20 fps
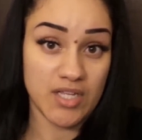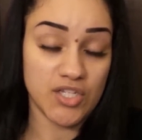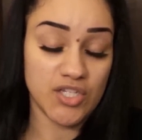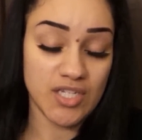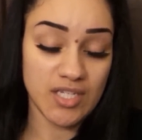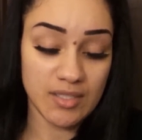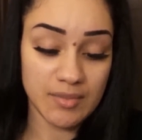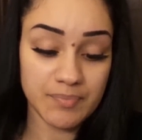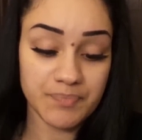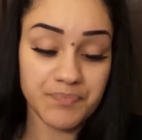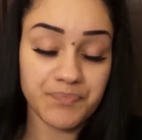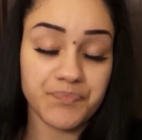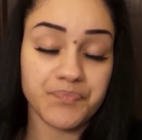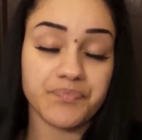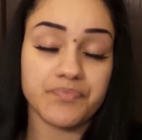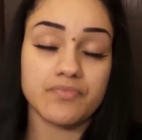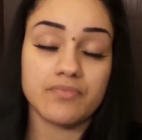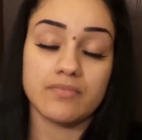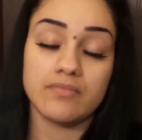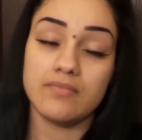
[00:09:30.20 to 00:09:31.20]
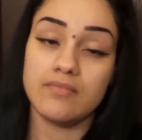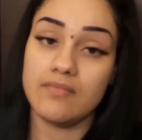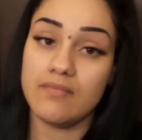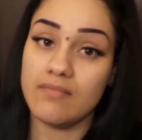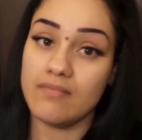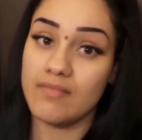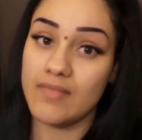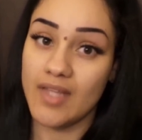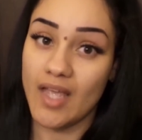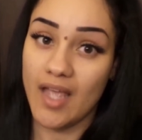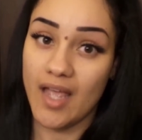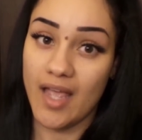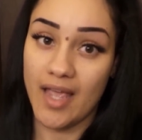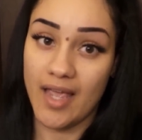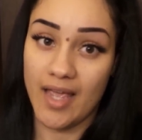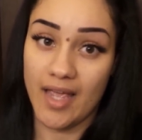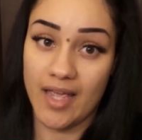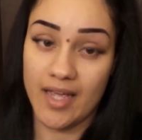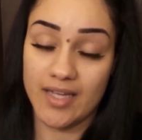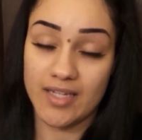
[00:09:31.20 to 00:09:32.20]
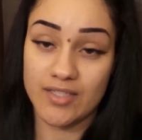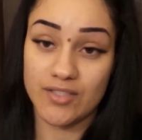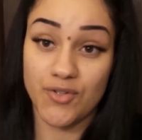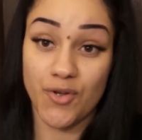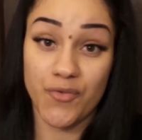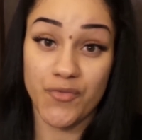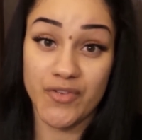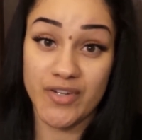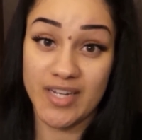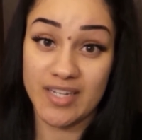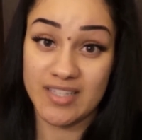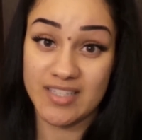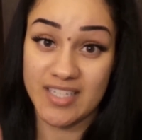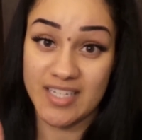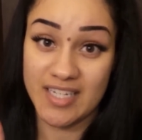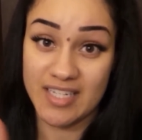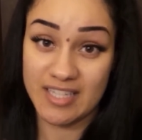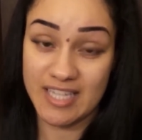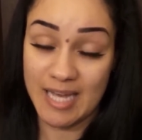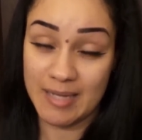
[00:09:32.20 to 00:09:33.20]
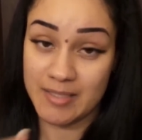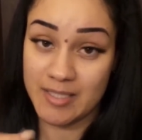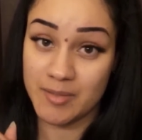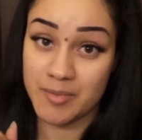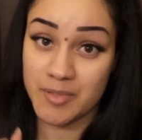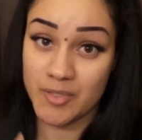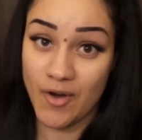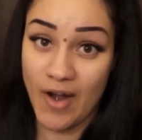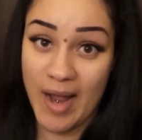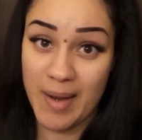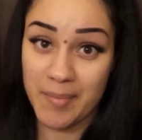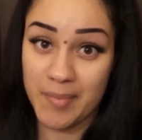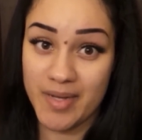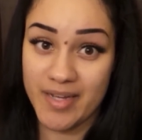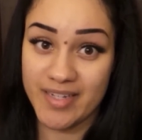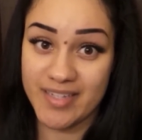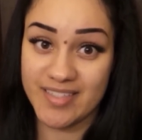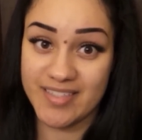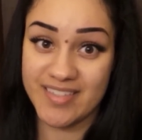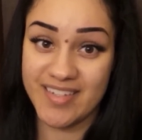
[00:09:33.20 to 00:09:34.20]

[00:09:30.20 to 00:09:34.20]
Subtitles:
And don't forget to hit that subscribe button. Until next time.